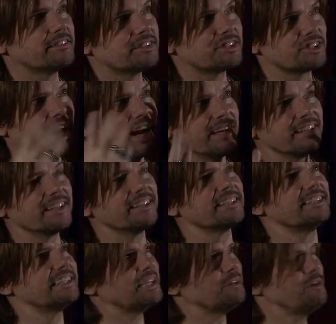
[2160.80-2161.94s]
shining like this,
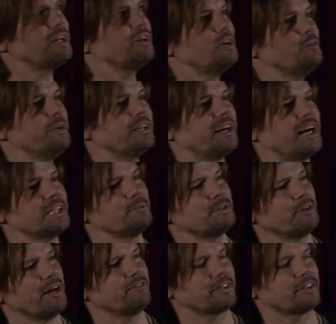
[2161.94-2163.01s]
and they said, we're going to go meet our husbands. We have a